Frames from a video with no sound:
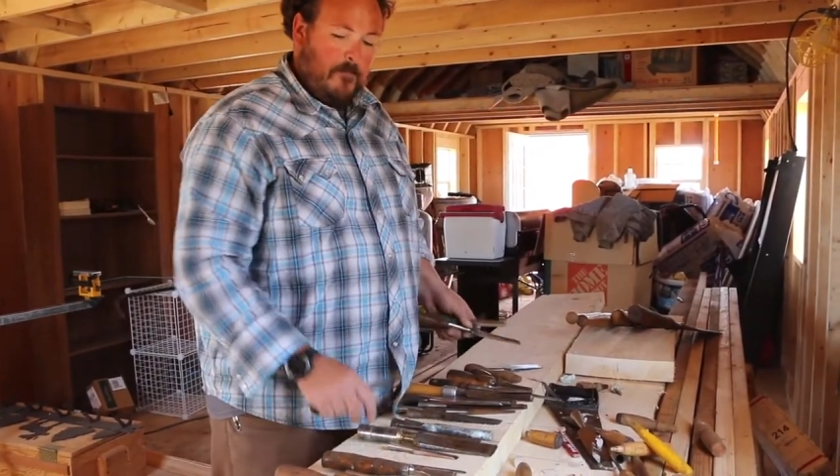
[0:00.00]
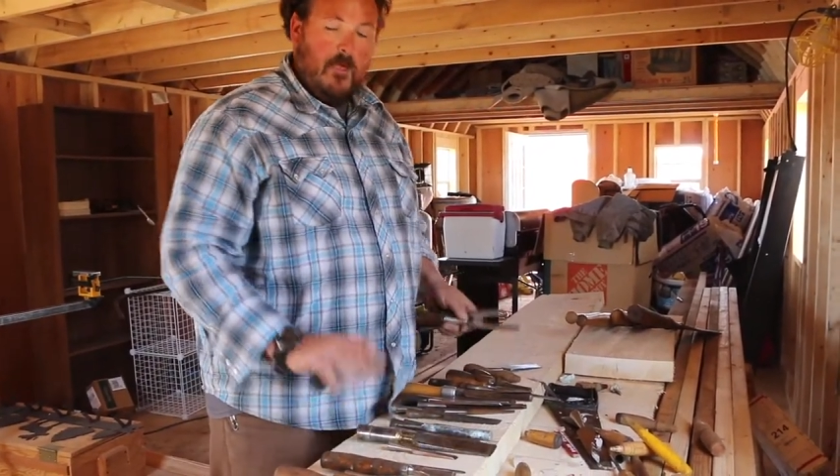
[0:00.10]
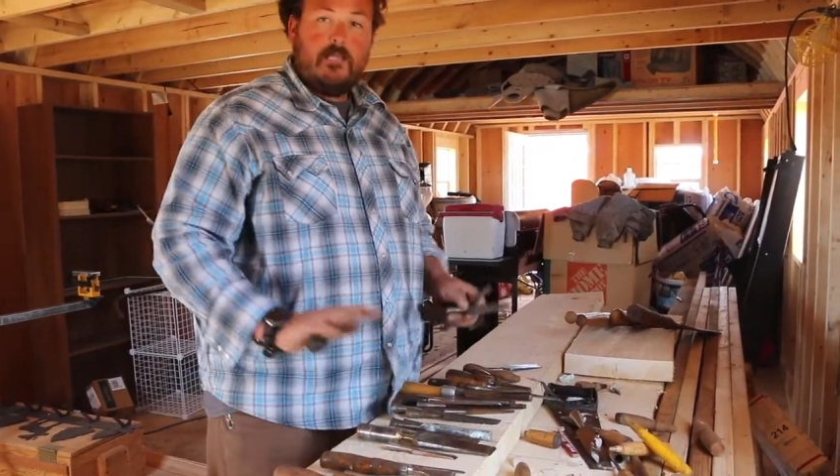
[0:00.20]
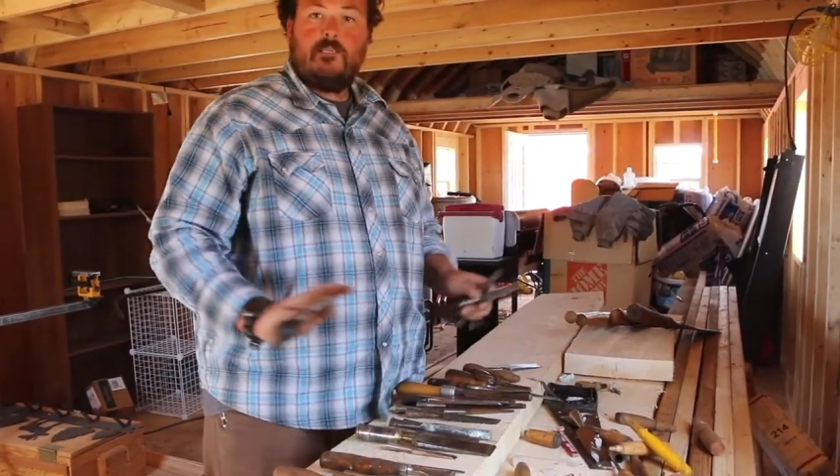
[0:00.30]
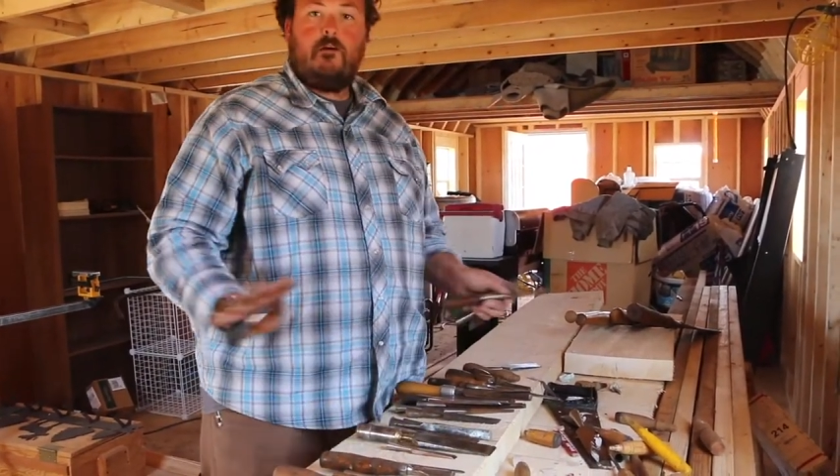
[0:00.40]

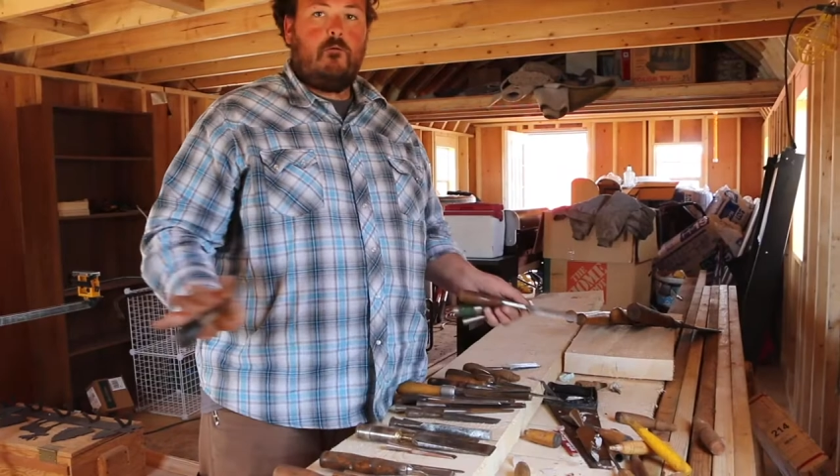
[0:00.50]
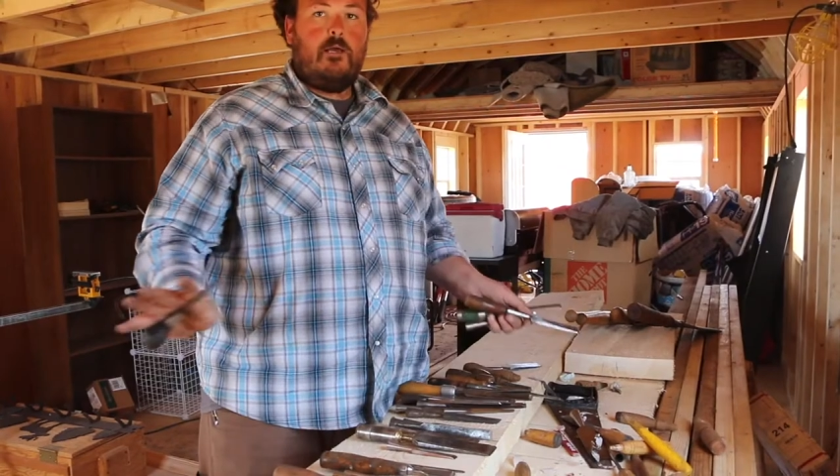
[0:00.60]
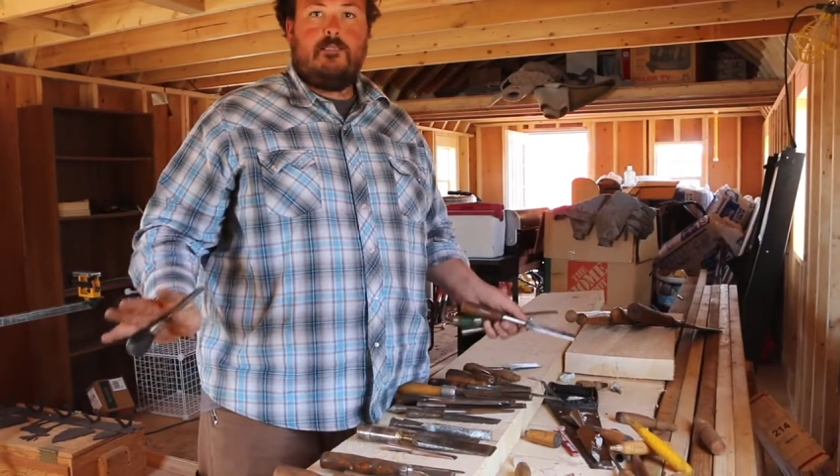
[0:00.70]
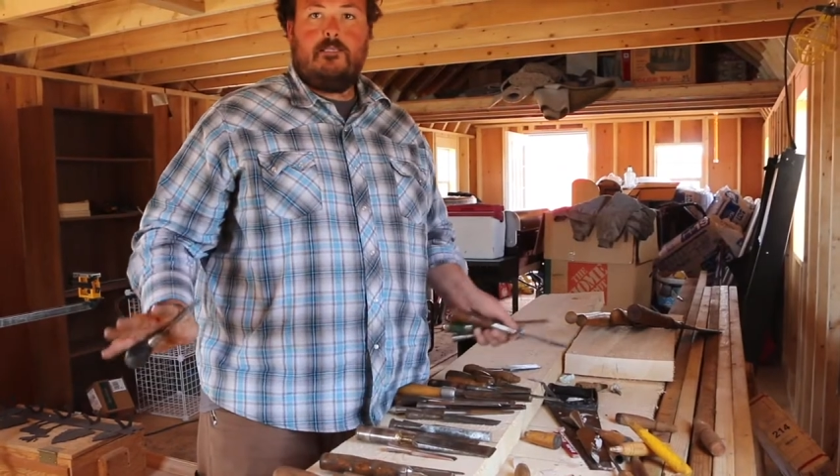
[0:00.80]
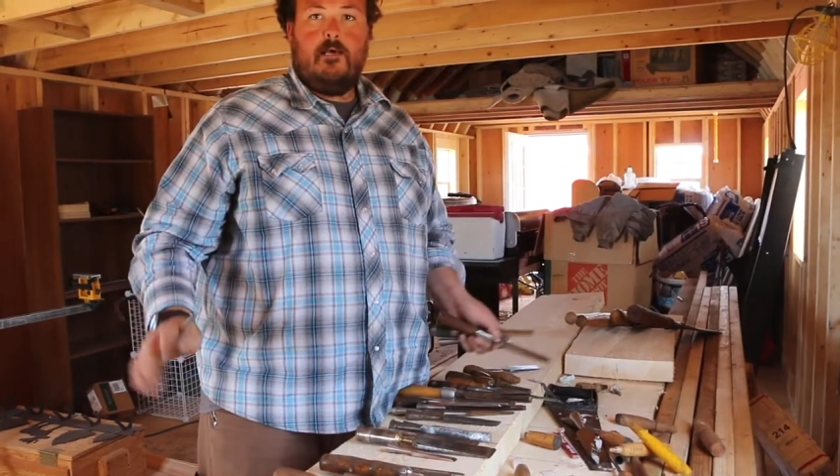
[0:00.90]
that's a
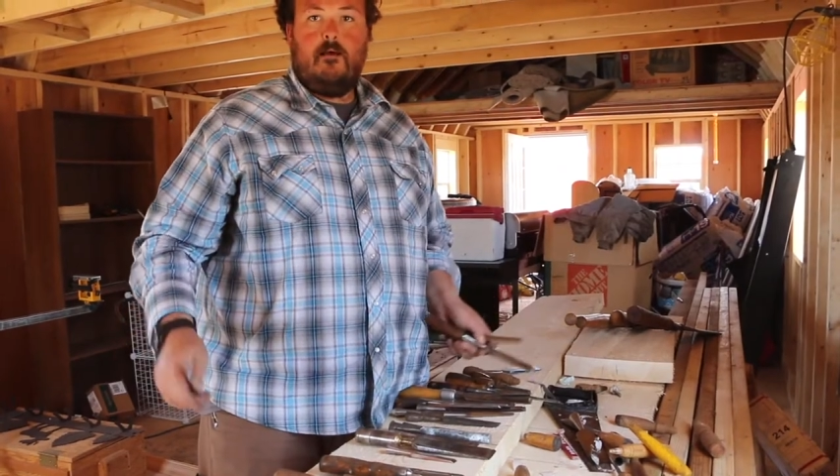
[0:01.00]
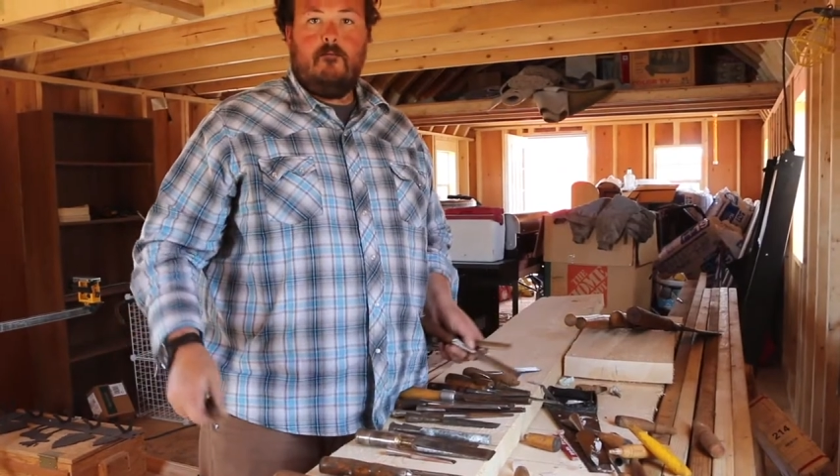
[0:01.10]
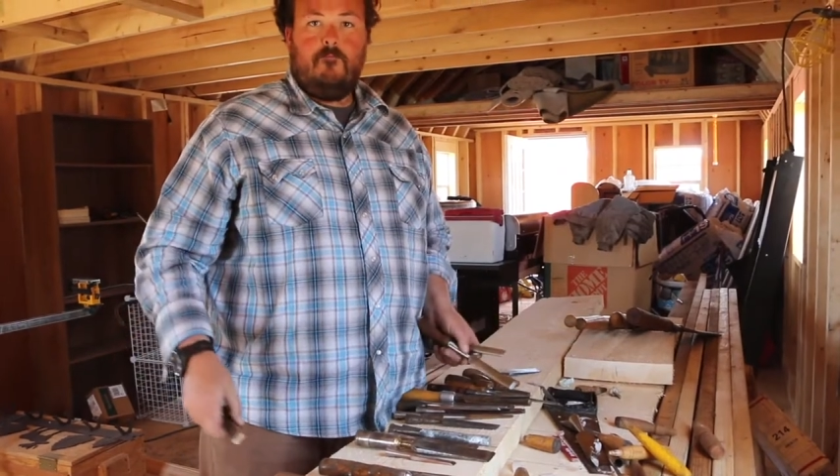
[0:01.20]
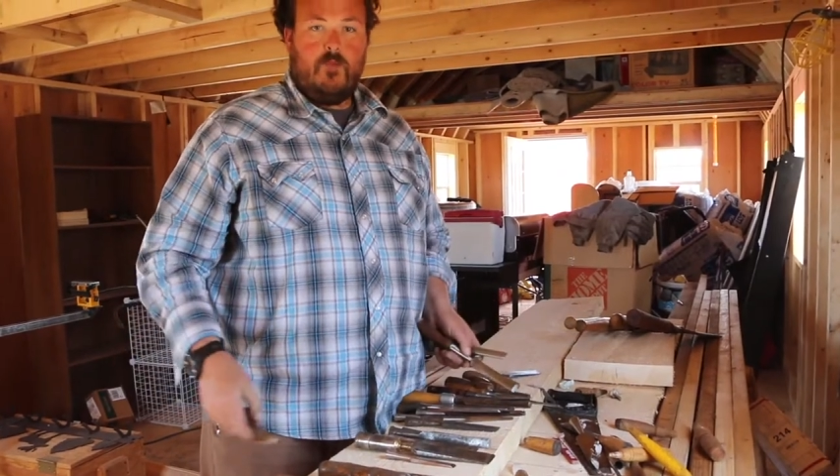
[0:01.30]
great set.